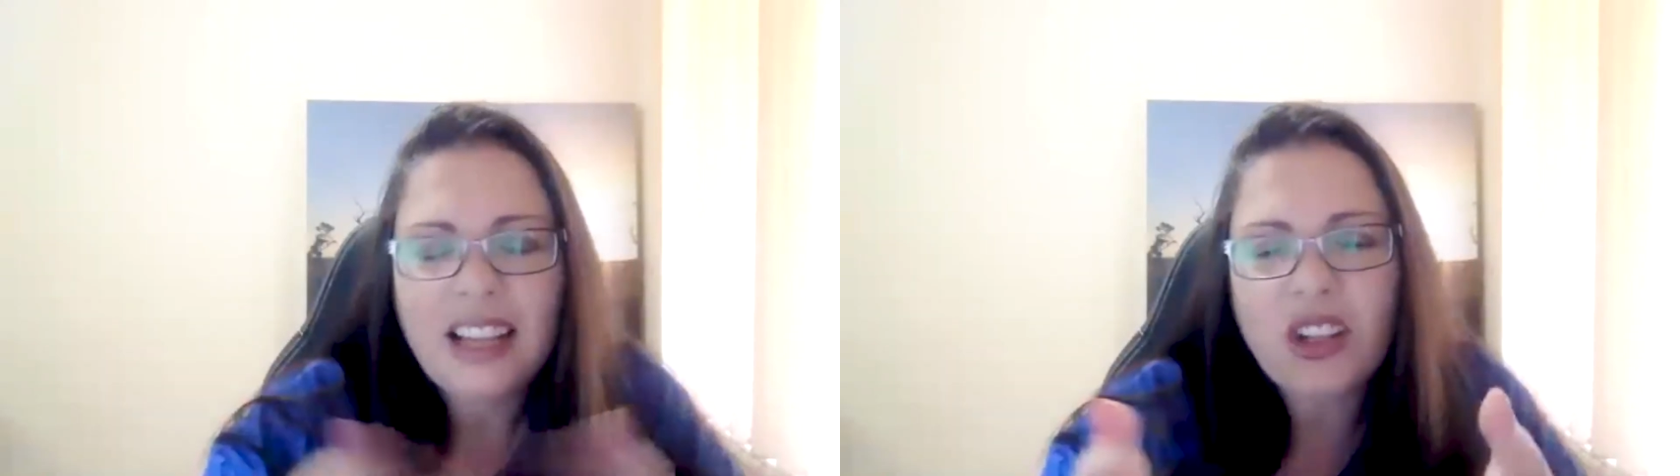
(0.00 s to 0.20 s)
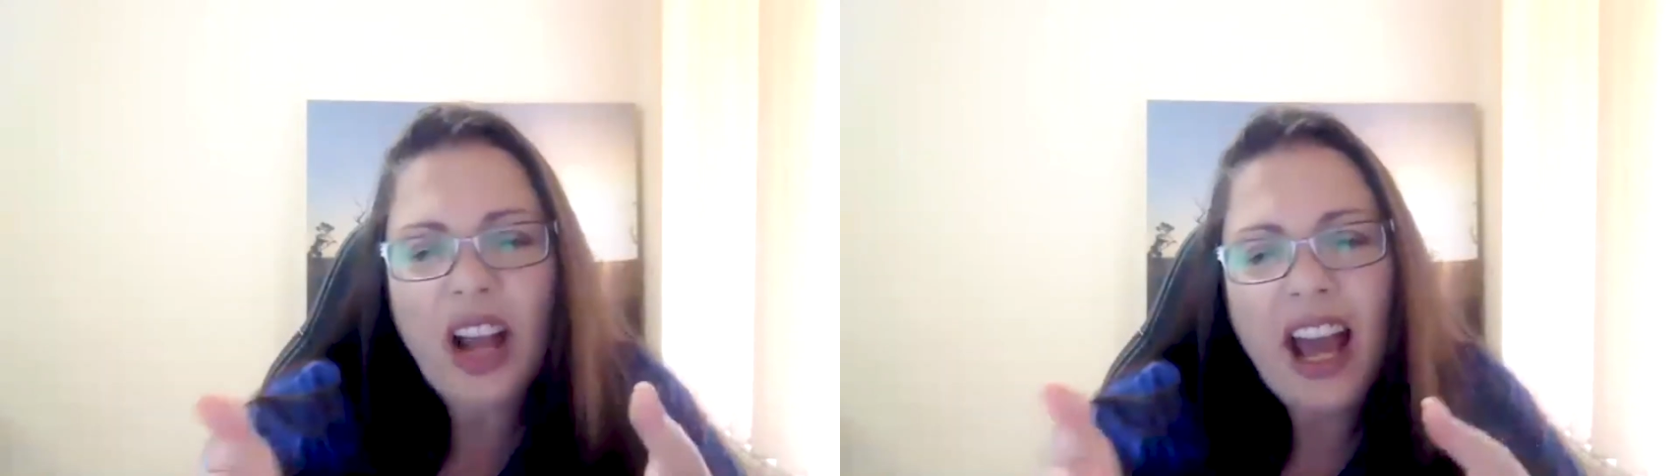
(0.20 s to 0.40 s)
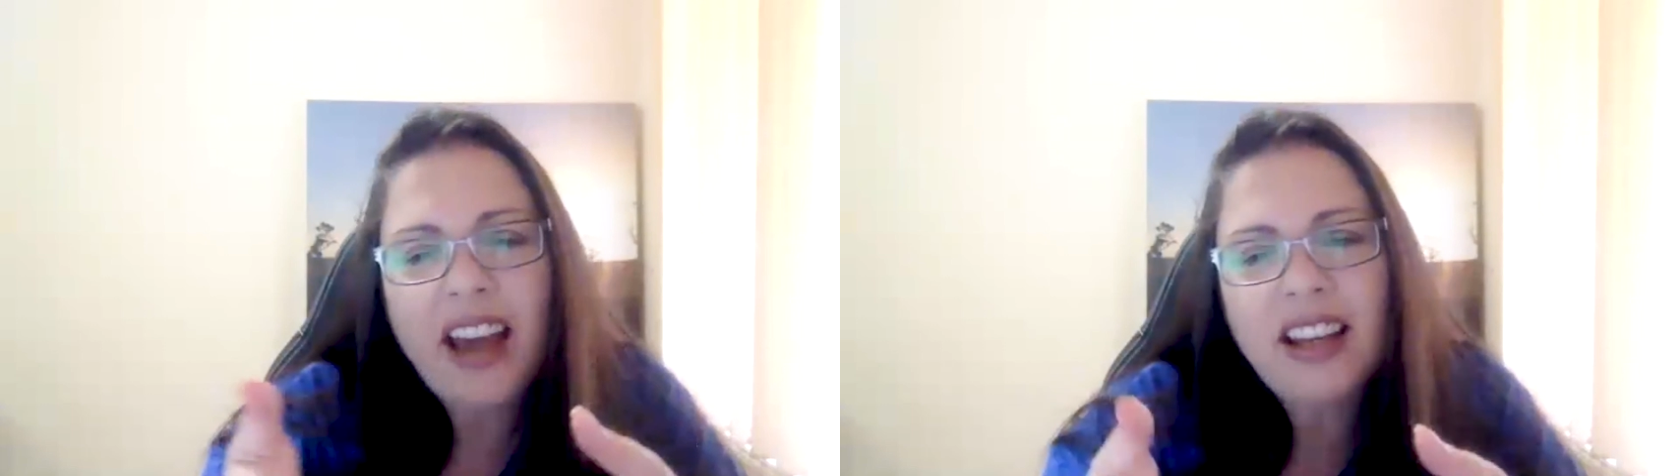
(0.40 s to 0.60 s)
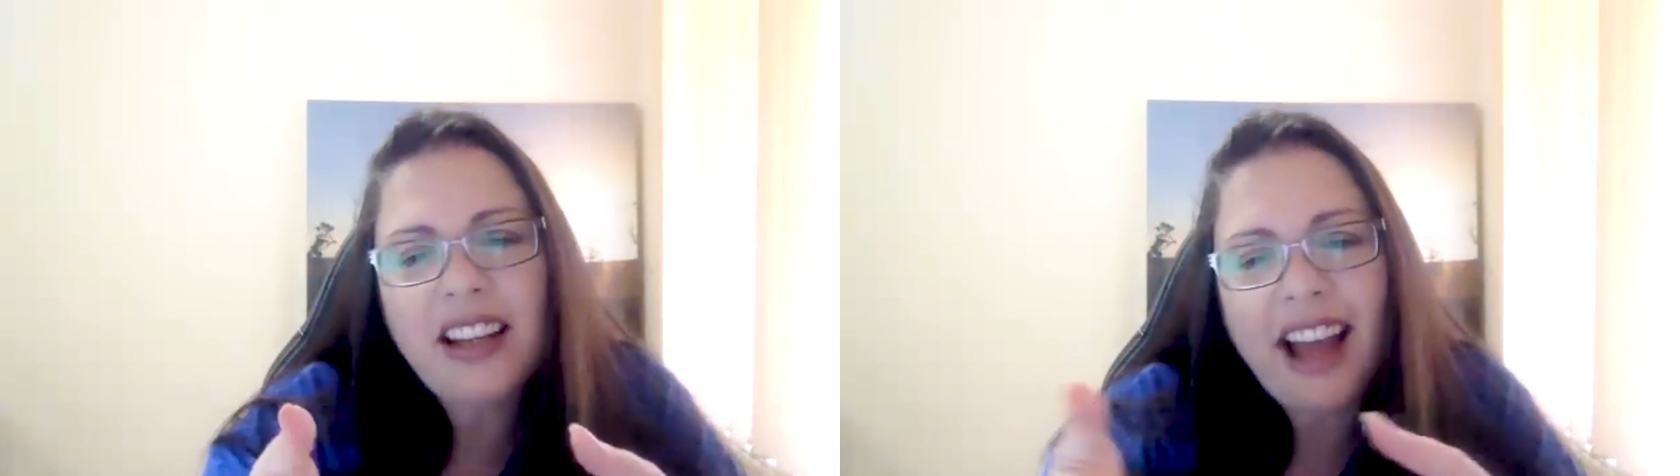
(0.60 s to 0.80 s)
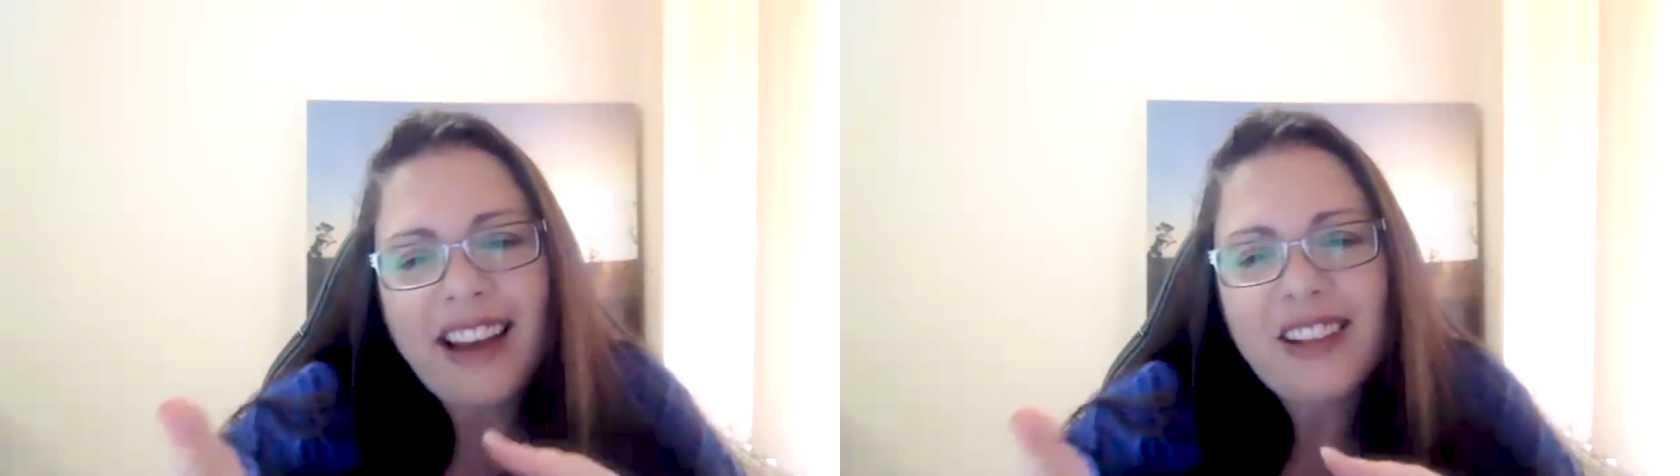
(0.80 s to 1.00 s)
So how
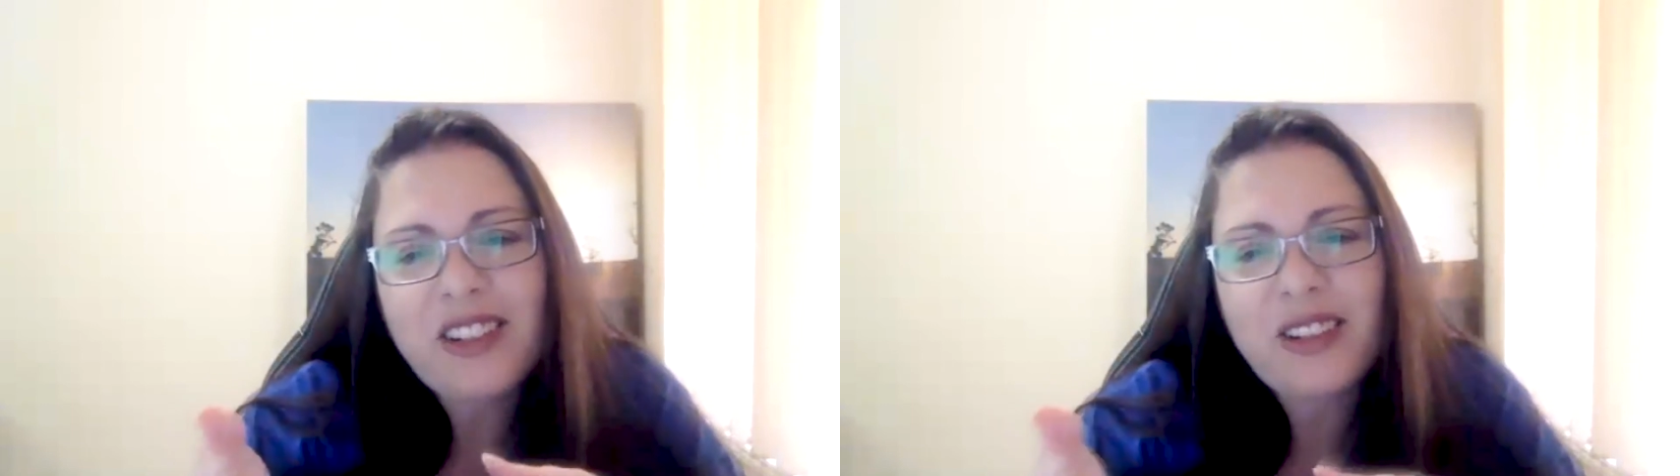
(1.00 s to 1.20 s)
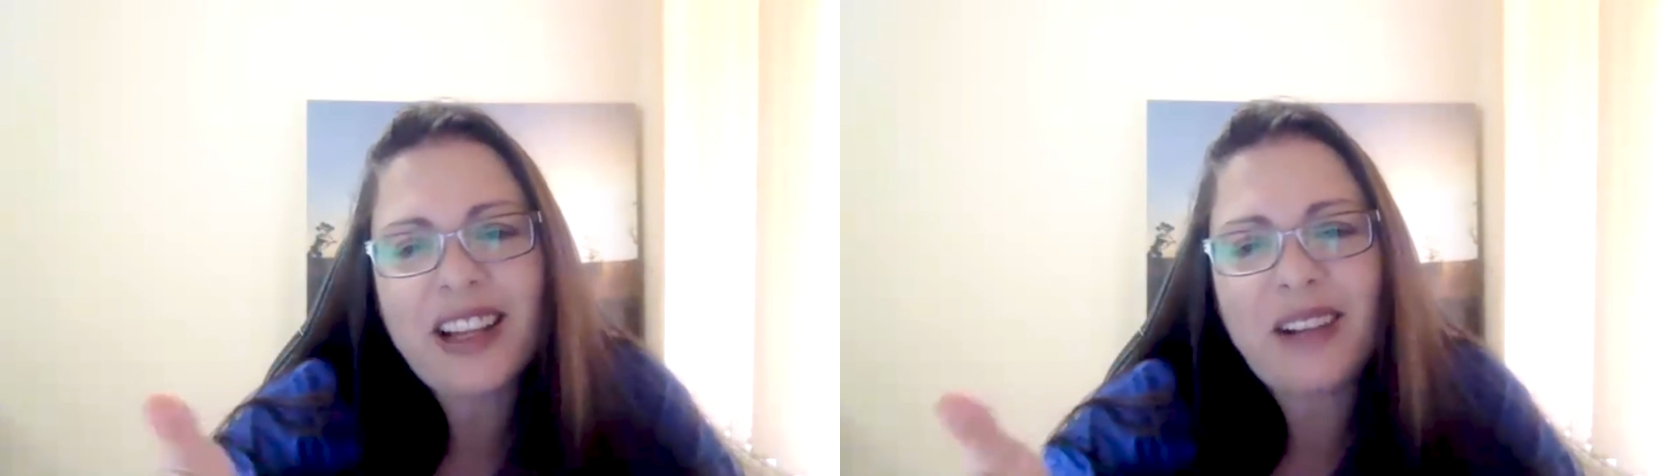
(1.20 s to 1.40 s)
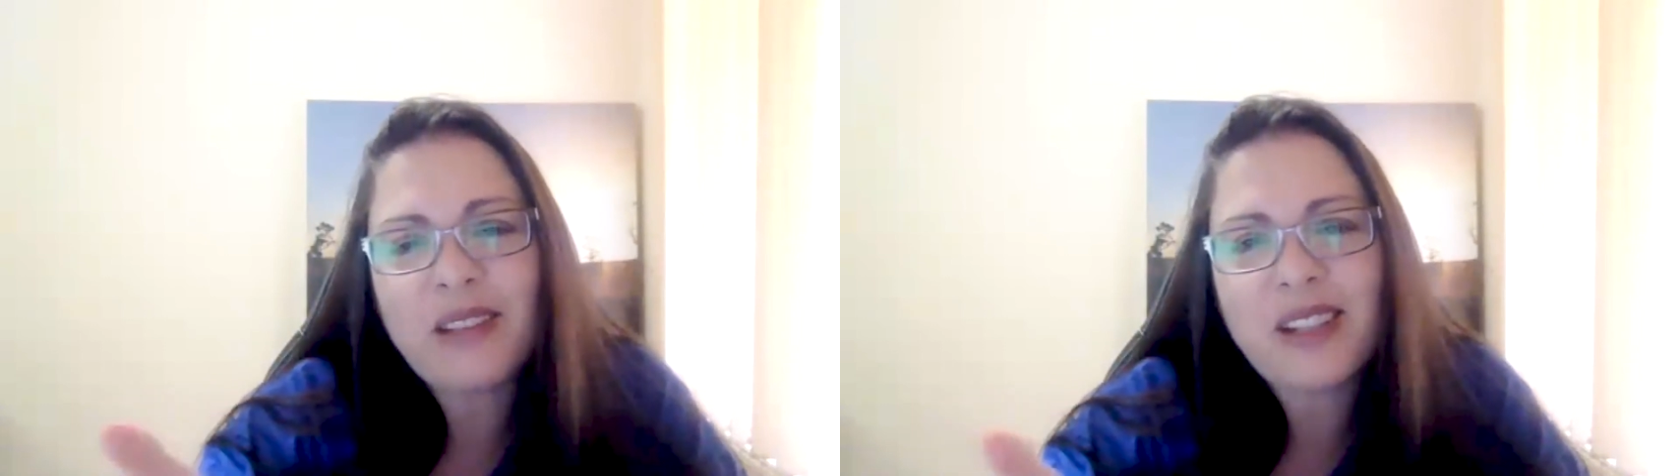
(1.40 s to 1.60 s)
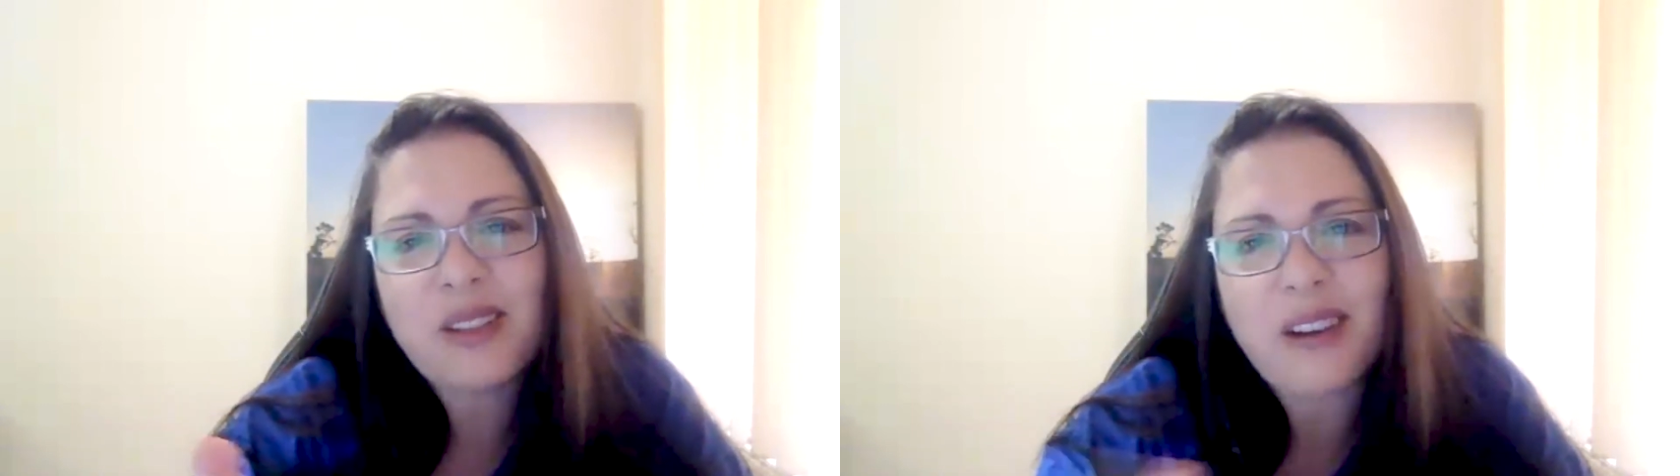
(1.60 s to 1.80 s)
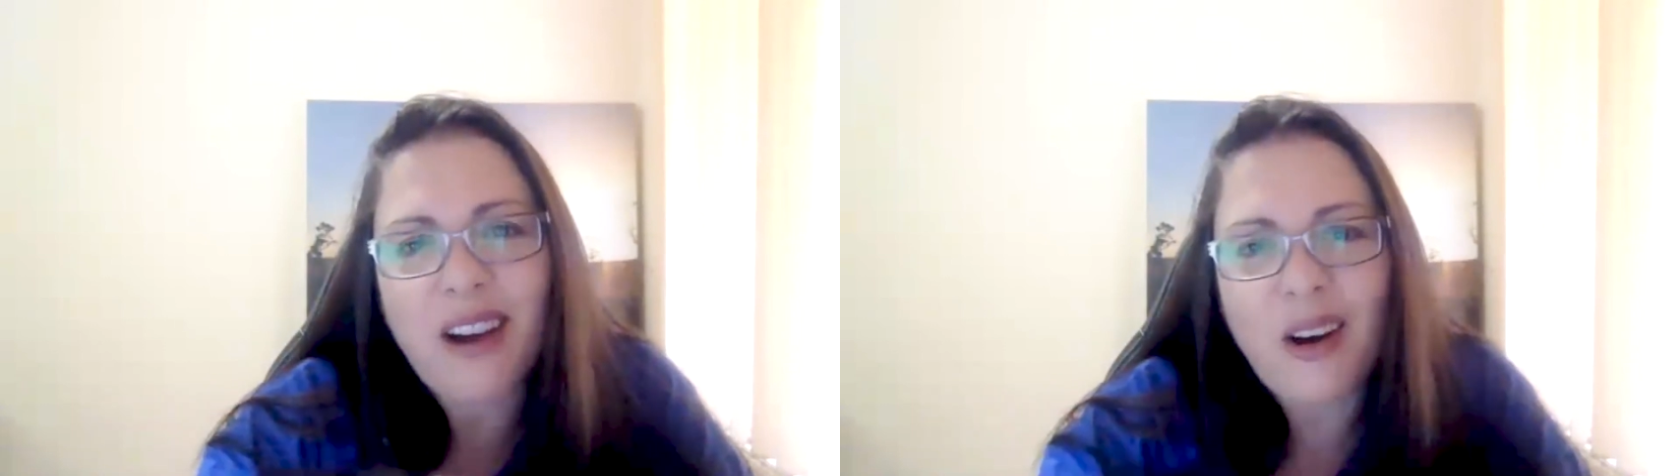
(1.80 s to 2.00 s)
did you come to do